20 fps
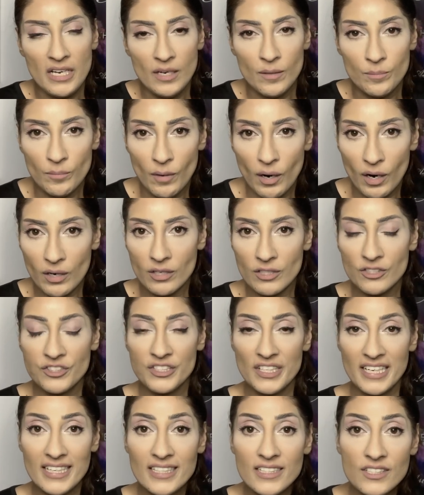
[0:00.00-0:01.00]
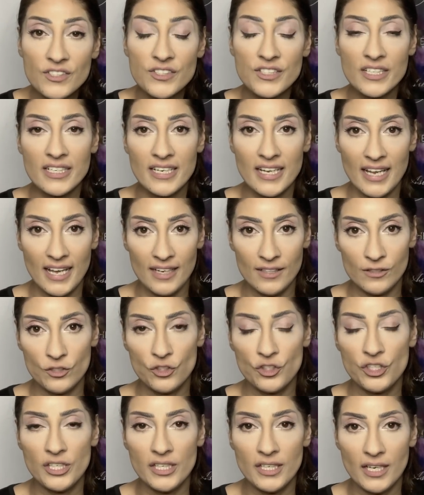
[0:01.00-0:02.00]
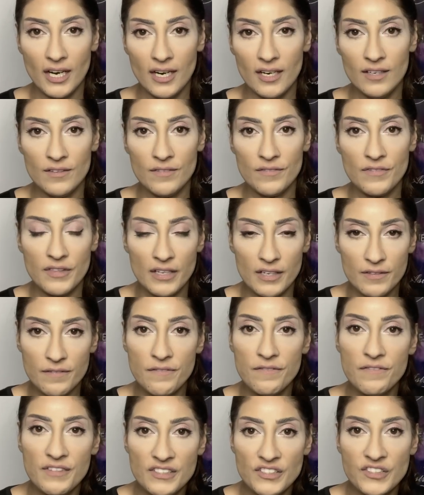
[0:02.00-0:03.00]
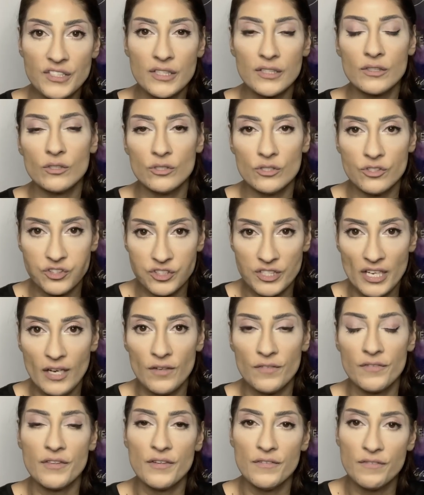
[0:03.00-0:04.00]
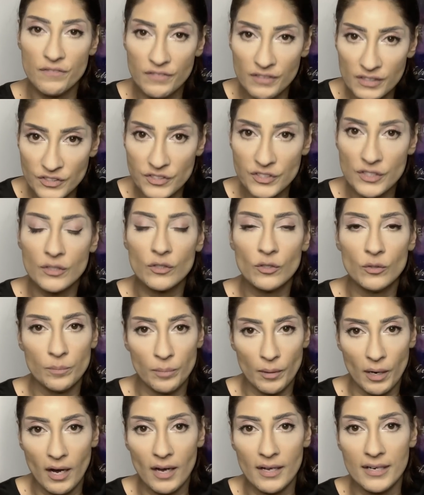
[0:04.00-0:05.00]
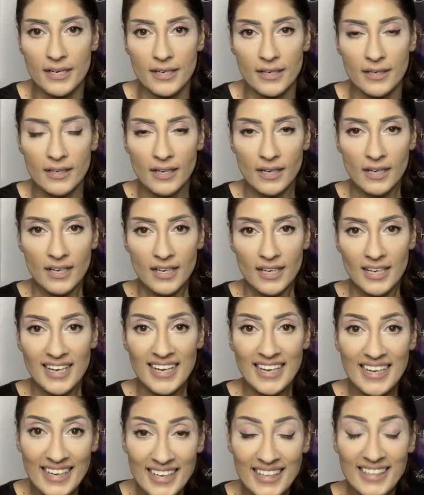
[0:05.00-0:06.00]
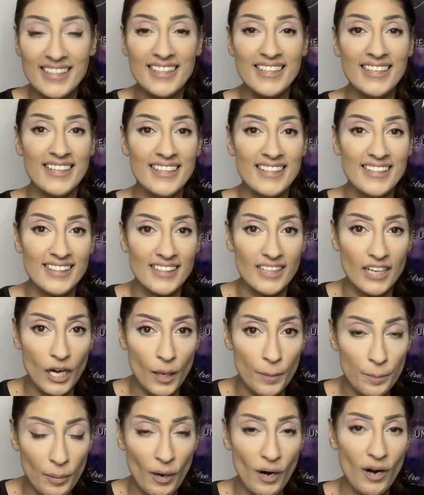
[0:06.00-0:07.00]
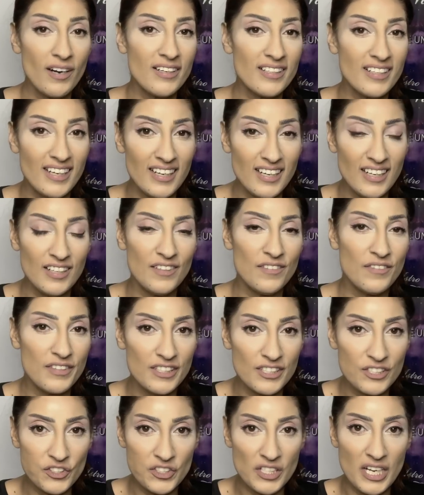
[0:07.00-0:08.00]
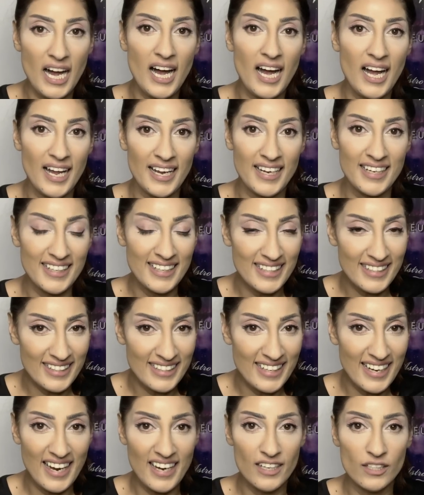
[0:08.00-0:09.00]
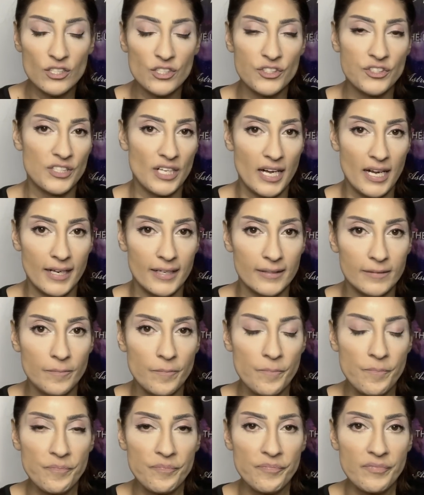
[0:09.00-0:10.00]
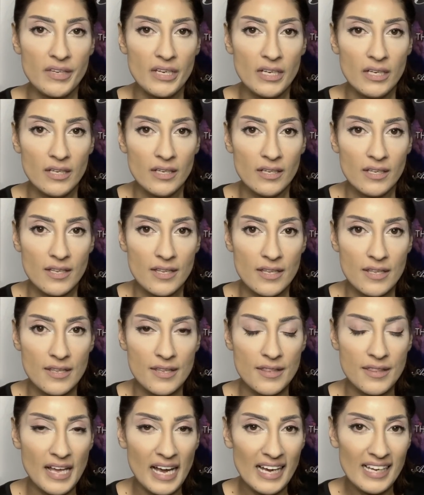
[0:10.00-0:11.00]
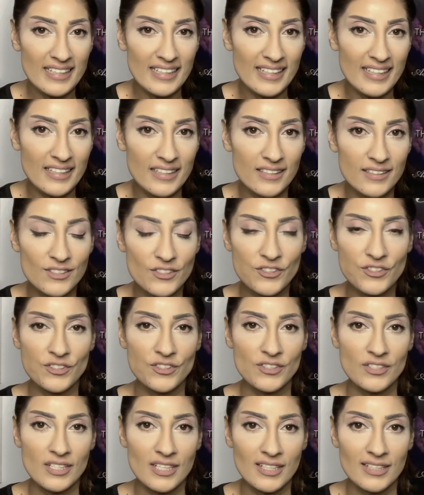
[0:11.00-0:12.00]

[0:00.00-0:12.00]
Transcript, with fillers: Mars is an energy of the physical self, the physical body, in a part of the sky, in an air sign that is